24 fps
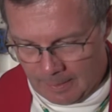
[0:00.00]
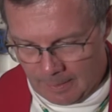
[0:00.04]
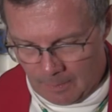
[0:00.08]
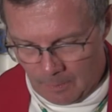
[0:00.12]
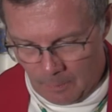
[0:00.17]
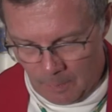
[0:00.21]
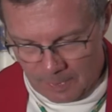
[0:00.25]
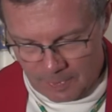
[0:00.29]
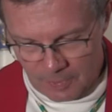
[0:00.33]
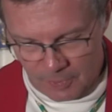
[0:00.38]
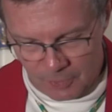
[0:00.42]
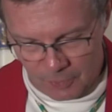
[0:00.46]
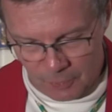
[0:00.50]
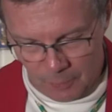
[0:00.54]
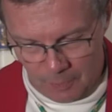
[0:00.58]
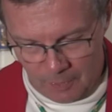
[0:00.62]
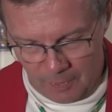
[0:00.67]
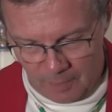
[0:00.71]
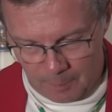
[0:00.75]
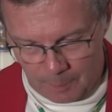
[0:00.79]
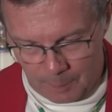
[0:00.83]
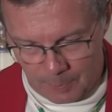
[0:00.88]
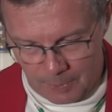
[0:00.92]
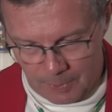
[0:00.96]
What
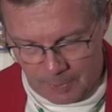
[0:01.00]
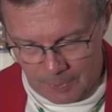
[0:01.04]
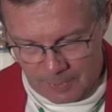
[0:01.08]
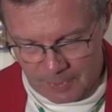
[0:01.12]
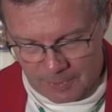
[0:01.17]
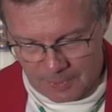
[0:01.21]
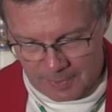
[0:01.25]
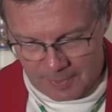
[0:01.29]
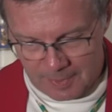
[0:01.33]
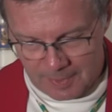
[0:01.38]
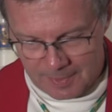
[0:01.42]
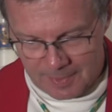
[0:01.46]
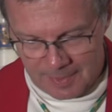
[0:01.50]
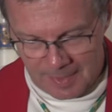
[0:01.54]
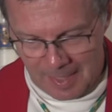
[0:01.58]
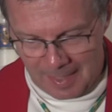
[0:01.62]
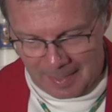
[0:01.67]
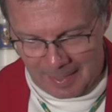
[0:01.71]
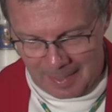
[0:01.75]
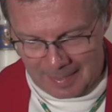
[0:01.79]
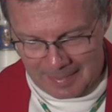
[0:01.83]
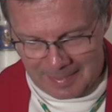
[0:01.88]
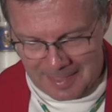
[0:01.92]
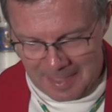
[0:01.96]
sort of person does
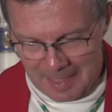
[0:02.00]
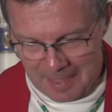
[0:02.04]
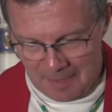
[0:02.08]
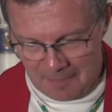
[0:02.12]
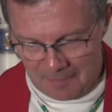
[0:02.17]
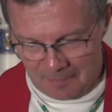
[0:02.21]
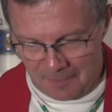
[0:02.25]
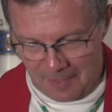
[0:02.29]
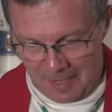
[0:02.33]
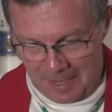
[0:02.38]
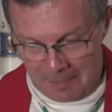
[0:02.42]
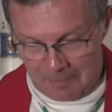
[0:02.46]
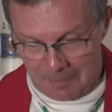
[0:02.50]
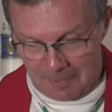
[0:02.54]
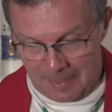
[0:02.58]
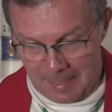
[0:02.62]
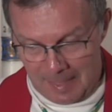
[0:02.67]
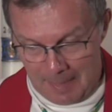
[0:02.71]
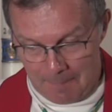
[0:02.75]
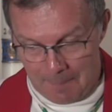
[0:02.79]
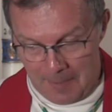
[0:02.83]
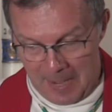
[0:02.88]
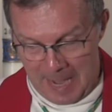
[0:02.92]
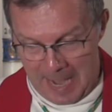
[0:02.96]
not identify with
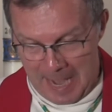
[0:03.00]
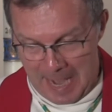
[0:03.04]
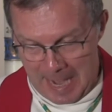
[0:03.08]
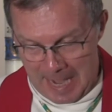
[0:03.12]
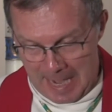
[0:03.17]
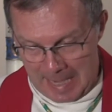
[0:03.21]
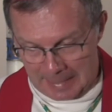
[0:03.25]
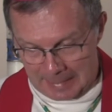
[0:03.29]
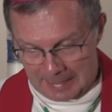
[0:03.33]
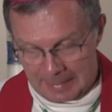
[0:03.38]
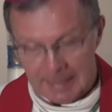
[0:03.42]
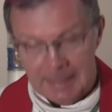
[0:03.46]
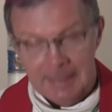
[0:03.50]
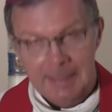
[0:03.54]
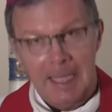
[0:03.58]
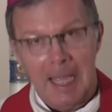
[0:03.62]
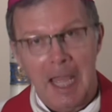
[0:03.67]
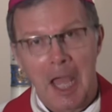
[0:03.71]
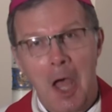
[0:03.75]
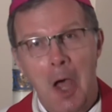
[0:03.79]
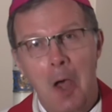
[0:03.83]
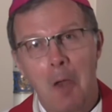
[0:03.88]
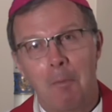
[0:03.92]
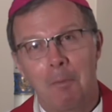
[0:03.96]
that panic, the
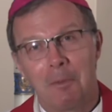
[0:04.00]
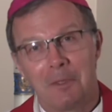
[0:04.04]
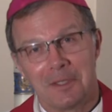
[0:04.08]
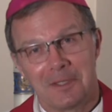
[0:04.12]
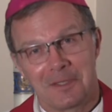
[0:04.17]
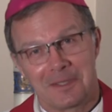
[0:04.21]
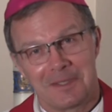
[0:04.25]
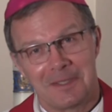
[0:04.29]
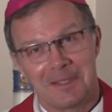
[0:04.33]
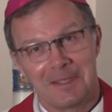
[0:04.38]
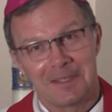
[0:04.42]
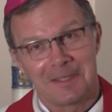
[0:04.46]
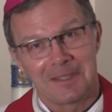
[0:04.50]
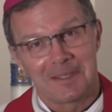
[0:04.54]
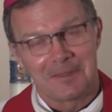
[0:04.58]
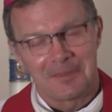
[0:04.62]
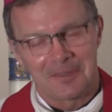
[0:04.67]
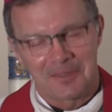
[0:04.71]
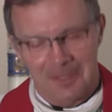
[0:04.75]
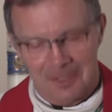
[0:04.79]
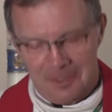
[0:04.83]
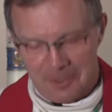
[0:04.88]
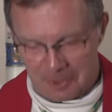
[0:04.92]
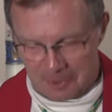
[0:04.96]
helplessness of
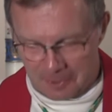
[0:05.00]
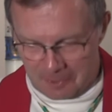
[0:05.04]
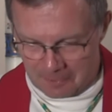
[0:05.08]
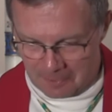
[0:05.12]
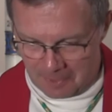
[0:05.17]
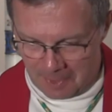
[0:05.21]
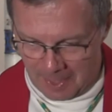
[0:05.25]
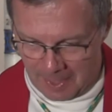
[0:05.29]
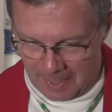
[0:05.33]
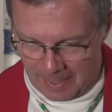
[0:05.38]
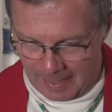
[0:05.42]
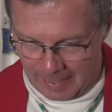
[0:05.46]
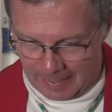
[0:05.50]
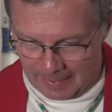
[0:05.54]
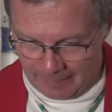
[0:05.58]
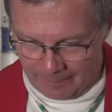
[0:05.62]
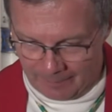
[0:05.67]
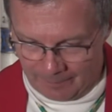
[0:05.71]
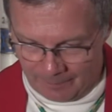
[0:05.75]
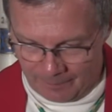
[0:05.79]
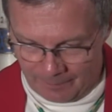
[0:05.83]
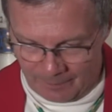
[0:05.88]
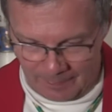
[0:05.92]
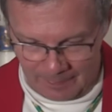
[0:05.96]
such a cry?
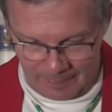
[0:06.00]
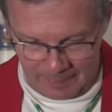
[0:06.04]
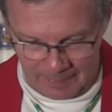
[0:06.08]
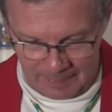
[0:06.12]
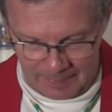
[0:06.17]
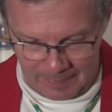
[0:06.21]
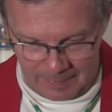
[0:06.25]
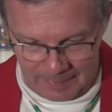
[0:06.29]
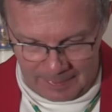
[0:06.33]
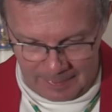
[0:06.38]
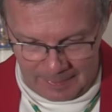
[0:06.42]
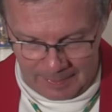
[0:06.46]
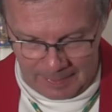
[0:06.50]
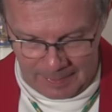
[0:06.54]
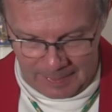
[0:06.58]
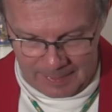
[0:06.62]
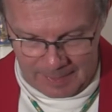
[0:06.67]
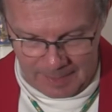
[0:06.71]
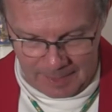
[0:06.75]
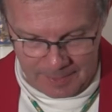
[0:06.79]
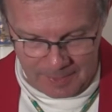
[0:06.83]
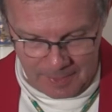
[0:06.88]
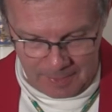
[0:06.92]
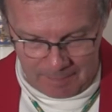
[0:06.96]

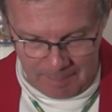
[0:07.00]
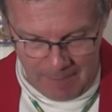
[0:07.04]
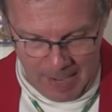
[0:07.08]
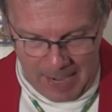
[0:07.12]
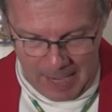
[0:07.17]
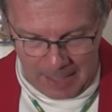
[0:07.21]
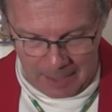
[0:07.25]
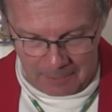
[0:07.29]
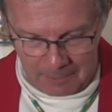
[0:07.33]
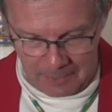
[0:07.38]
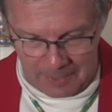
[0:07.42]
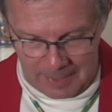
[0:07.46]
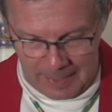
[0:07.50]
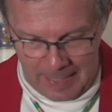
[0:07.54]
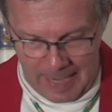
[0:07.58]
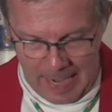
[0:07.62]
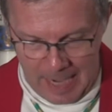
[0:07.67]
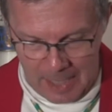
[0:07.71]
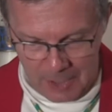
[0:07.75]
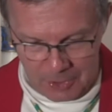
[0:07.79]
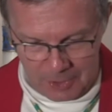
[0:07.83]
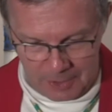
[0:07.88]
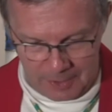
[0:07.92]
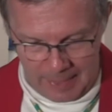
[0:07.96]
It doesn't matter what
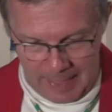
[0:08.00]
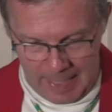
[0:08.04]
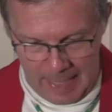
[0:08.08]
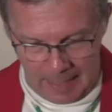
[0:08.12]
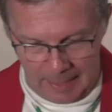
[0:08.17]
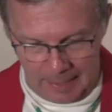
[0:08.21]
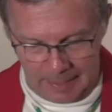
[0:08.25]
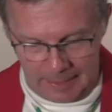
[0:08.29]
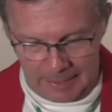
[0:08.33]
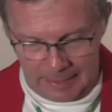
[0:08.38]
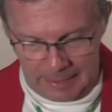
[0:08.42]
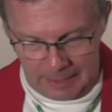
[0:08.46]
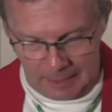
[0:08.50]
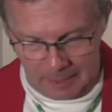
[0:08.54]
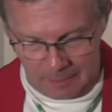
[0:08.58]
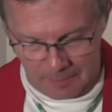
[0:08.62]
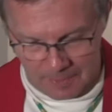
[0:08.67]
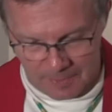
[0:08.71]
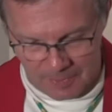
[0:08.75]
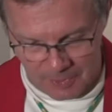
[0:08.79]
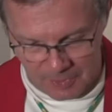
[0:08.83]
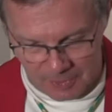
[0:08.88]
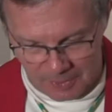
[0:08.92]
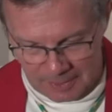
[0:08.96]
nationality or
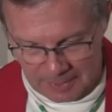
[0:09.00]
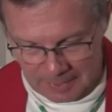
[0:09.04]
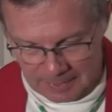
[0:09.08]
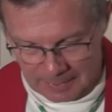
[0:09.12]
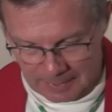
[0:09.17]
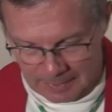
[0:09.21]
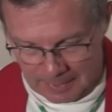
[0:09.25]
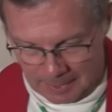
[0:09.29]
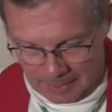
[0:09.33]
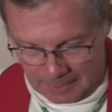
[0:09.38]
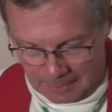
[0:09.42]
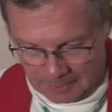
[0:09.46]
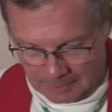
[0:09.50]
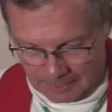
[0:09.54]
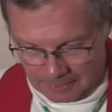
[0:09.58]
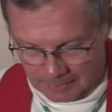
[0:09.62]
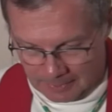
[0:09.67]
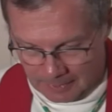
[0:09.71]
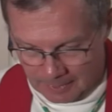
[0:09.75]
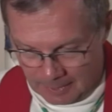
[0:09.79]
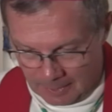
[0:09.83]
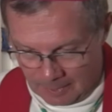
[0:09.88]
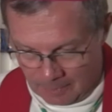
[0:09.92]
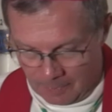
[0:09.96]
what skin
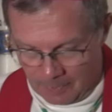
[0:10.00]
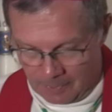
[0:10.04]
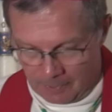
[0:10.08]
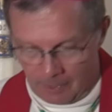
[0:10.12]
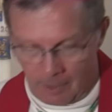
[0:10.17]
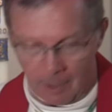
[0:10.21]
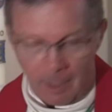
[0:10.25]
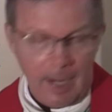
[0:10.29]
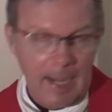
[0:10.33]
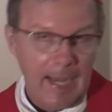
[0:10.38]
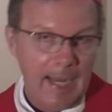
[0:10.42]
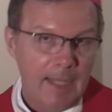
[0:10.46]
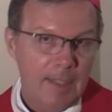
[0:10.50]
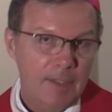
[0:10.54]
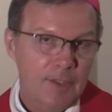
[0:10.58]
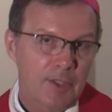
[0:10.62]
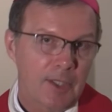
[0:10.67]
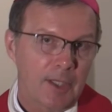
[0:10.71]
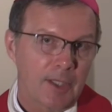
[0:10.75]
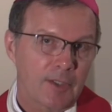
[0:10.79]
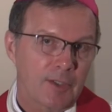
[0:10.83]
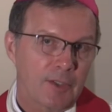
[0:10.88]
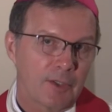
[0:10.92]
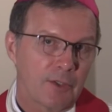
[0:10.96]
color, whether our
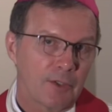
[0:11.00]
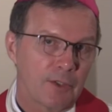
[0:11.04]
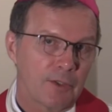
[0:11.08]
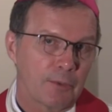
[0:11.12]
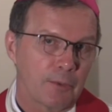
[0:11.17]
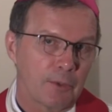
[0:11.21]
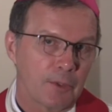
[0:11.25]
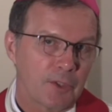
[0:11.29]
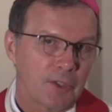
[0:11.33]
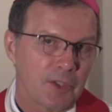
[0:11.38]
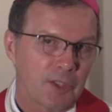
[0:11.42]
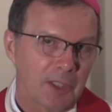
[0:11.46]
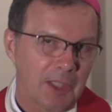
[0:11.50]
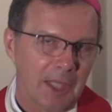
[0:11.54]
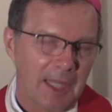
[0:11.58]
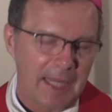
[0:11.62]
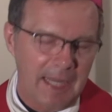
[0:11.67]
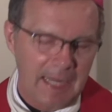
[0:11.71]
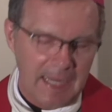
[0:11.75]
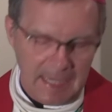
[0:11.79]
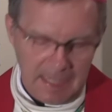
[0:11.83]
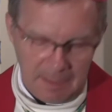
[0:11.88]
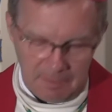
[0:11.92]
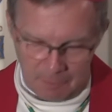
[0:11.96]
ancestors were
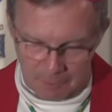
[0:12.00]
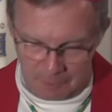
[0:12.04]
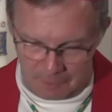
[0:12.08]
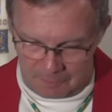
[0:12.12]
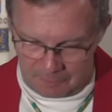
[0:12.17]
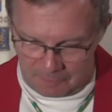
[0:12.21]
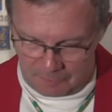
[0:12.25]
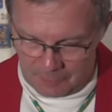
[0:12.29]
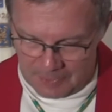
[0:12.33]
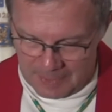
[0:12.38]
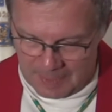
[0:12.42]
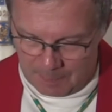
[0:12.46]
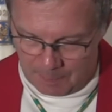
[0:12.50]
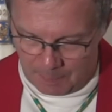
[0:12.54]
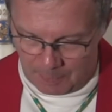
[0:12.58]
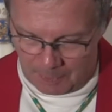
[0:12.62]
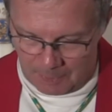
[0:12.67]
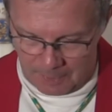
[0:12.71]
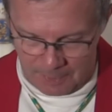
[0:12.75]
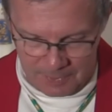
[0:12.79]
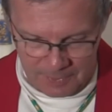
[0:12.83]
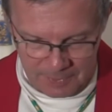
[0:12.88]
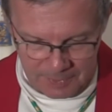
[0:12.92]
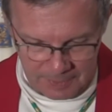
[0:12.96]
slave or free
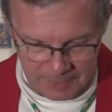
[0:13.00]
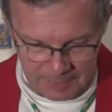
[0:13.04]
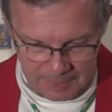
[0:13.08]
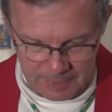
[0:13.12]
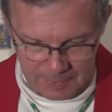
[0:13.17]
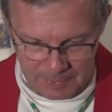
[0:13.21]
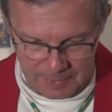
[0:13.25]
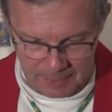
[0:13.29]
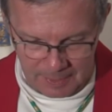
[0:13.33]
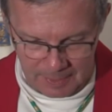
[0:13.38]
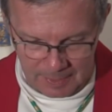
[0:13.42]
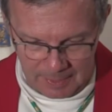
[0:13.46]
persons.